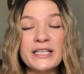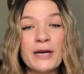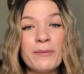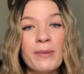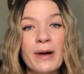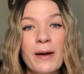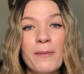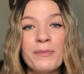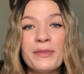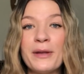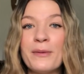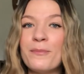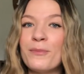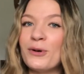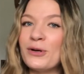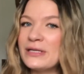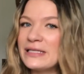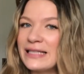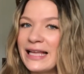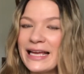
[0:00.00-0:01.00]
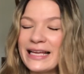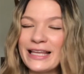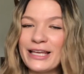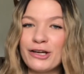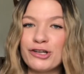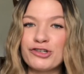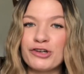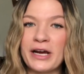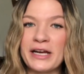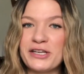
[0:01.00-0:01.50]
a pump, then most likely you're
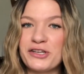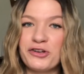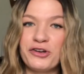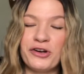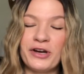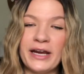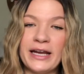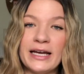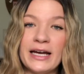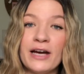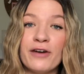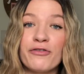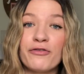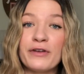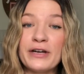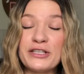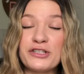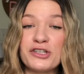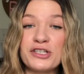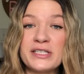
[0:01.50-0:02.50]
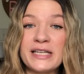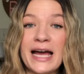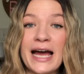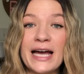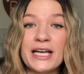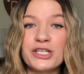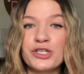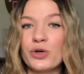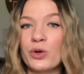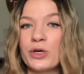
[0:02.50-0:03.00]
trying to create a freezer
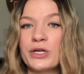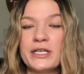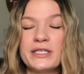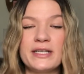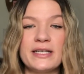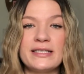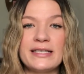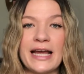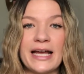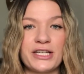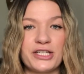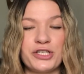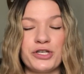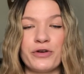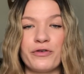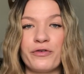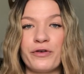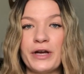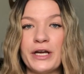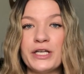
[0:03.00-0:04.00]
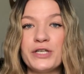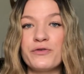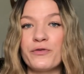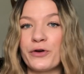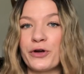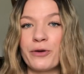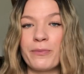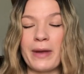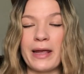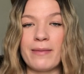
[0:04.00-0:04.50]
stash or just a stash in your fridge for
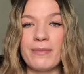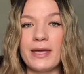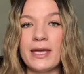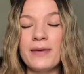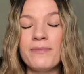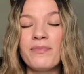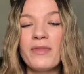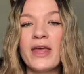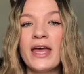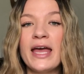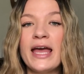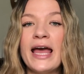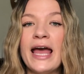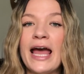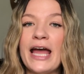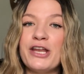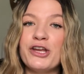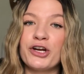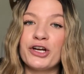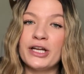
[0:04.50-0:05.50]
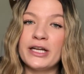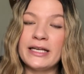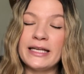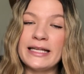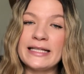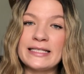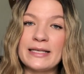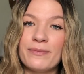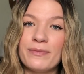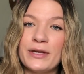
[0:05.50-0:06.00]
your baby, and you're gonna
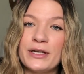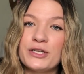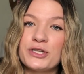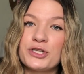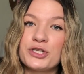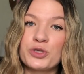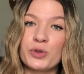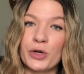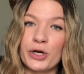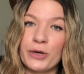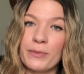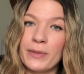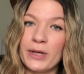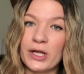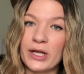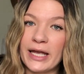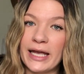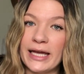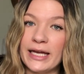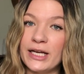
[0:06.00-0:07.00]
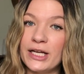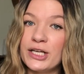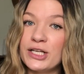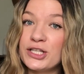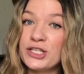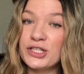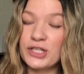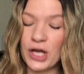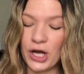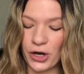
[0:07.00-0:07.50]
need something to store your milk in.
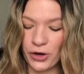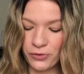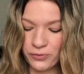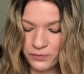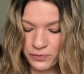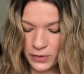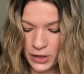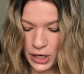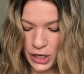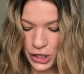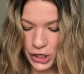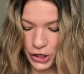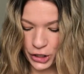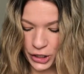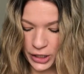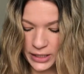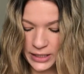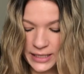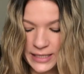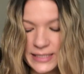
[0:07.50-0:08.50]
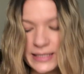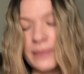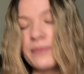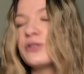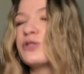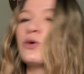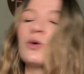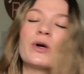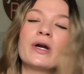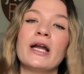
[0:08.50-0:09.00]
So you're gonna need some
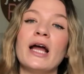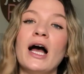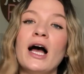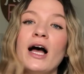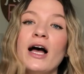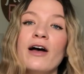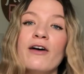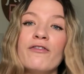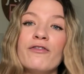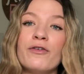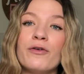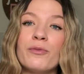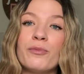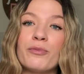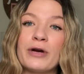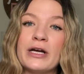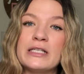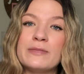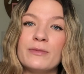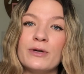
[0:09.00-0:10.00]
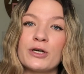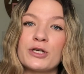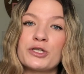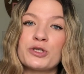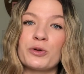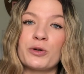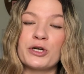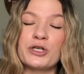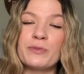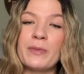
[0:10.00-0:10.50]
sort of breast milk
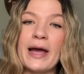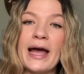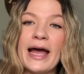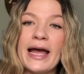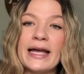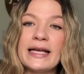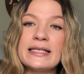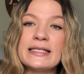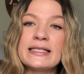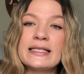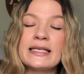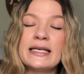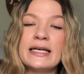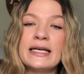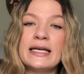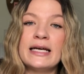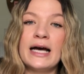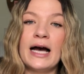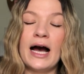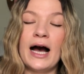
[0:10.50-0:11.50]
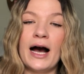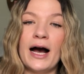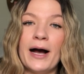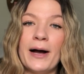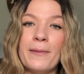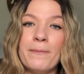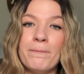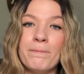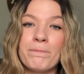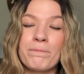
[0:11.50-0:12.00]
storage bags.
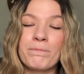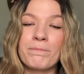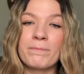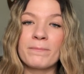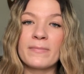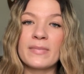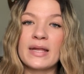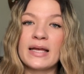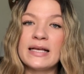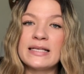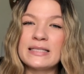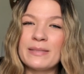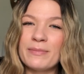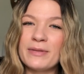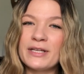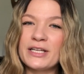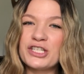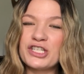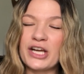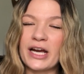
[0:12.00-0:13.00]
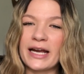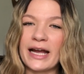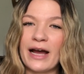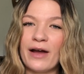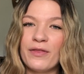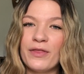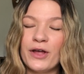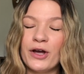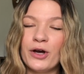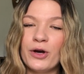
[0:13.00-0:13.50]
Something to check
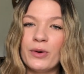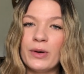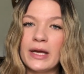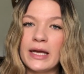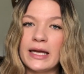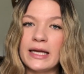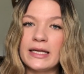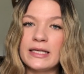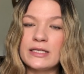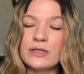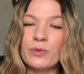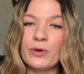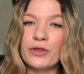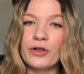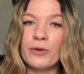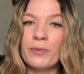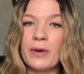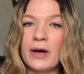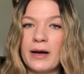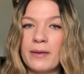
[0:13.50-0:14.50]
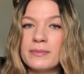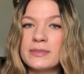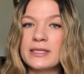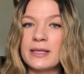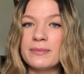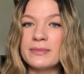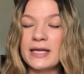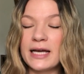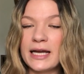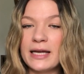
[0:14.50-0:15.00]
out though is with your pump,
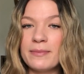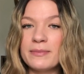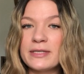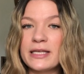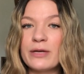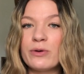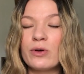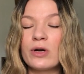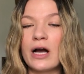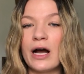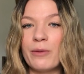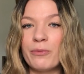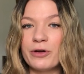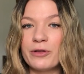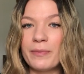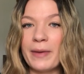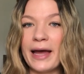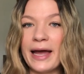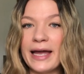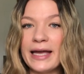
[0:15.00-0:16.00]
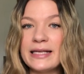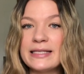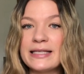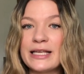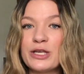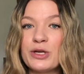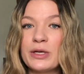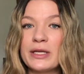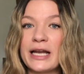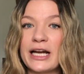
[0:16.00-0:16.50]
sometimes it will come with bags
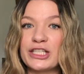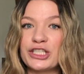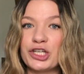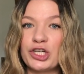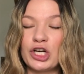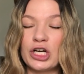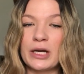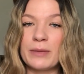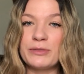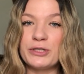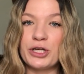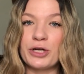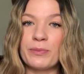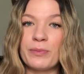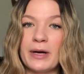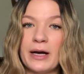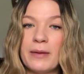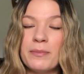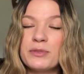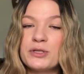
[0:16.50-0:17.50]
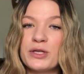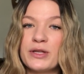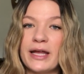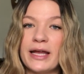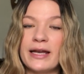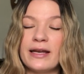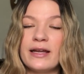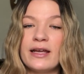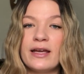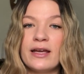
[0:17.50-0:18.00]
that you can actually hook up to your pump so
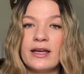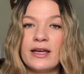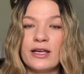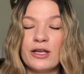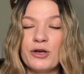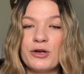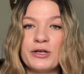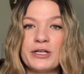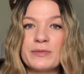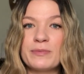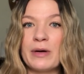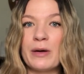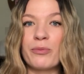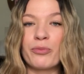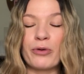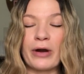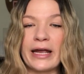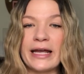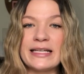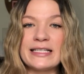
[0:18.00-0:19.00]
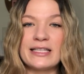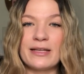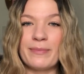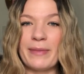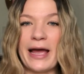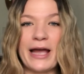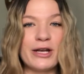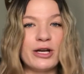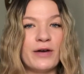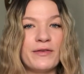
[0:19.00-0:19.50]
that you can just pump right into the
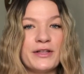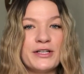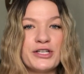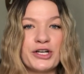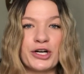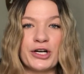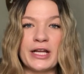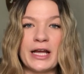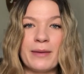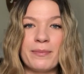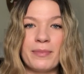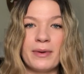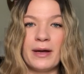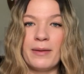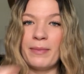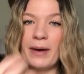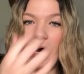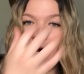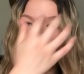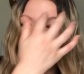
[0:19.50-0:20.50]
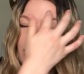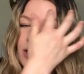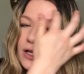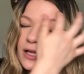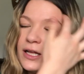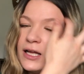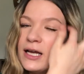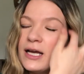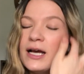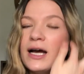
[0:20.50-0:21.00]
bag. You don't have to dirty up a
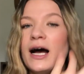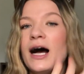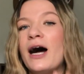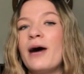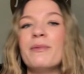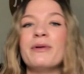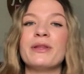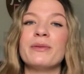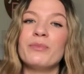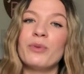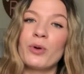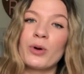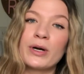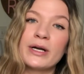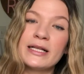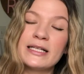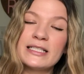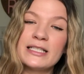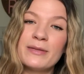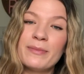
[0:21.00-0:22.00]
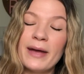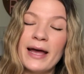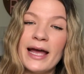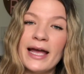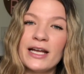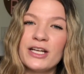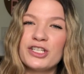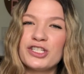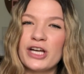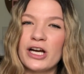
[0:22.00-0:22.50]
bottle and then pour it into the
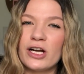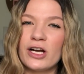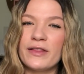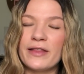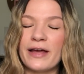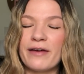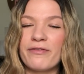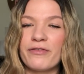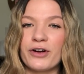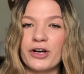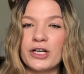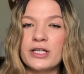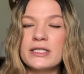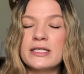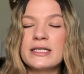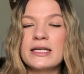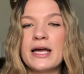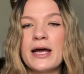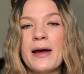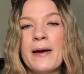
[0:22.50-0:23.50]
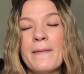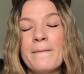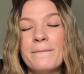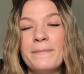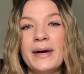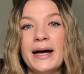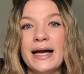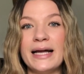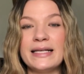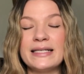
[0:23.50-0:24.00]
bag. Check on that first.
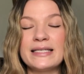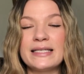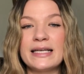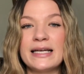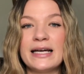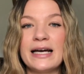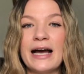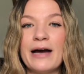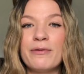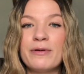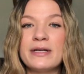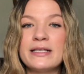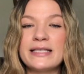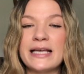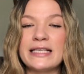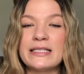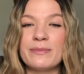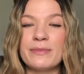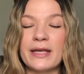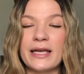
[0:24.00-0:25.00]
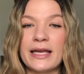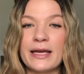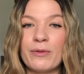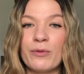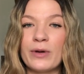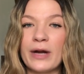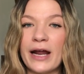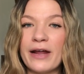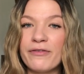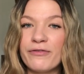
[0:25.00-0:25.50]
But I want to say something.
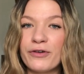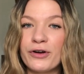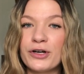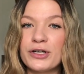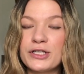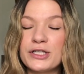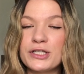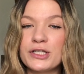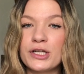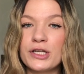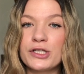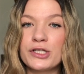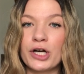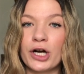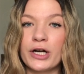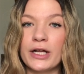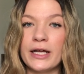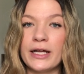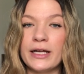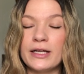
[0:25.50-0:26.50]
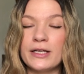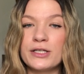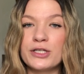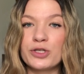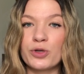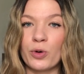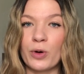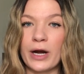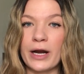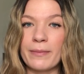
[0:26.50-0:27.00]
When I first started
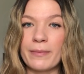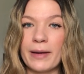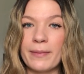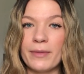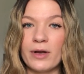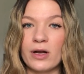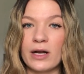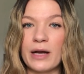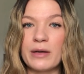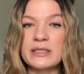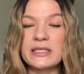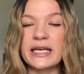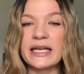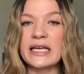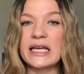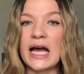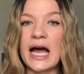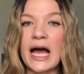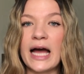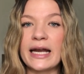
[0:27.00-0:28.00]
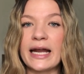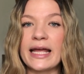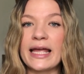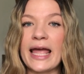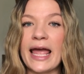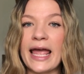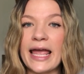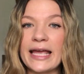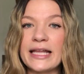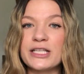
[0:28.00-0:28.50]
storing my milk, I was like, God, I
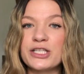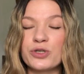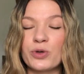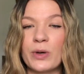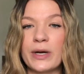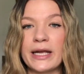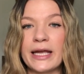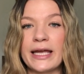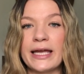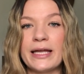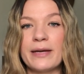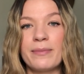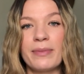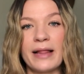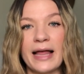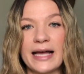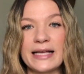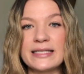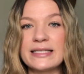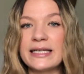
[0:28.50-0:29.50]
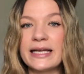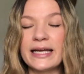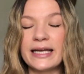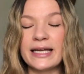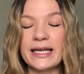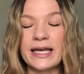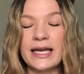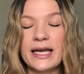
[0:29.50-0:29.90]
hate storing it in plastic.